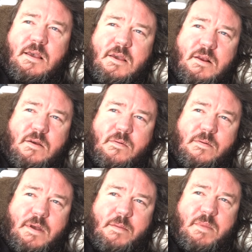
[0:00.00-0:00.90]
You know,
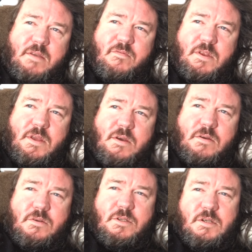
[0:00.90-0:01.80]
I make
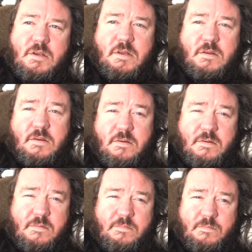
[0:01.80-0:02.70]
videos
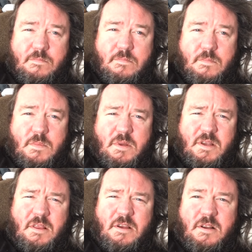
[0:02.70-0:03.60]

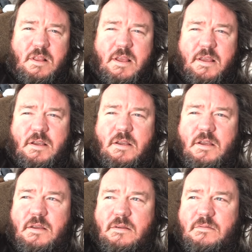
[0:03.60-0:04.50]
and they're like
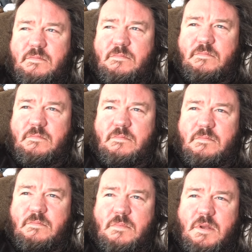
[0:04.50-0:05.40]

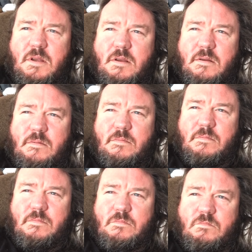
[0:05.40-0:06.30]
uh,
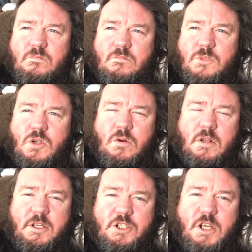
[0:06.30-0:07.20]

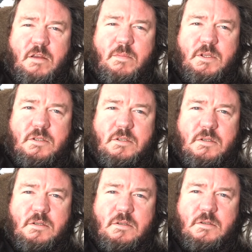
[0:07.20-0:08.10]
totally
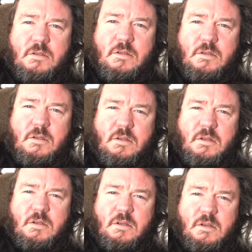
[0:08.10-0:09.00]
shameless.
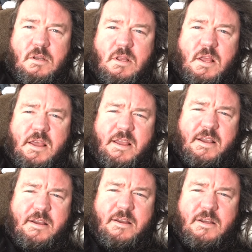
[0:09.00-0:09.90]
Like,
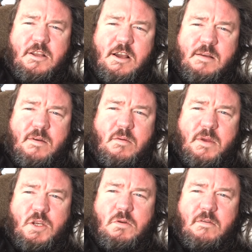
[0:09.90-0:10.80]
I talk about
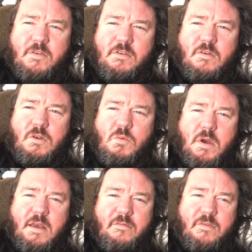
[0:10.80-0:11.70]
my 12 year old
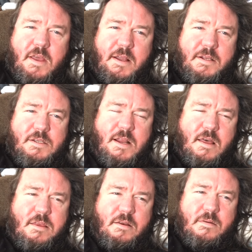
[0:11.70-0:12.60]
wife like it's
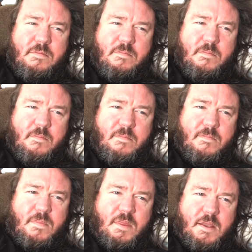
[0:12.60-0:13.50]
nothing.
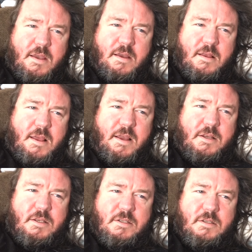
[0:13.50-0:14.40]
Like,
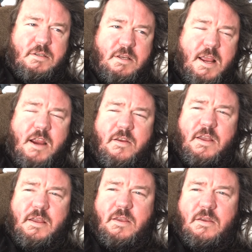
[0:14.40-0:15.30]
just
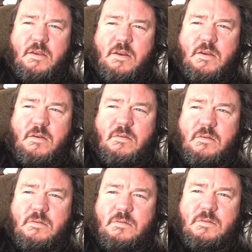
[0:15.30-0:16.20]
daring, you know,
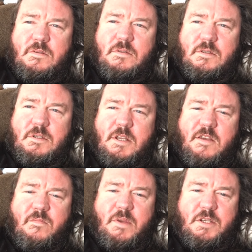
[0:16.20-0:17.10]
to
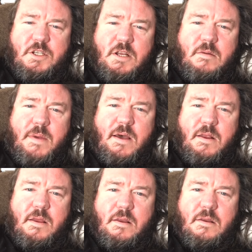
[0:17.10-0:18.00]
give me shit about
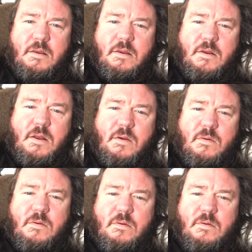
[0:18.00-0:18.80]
it, you know?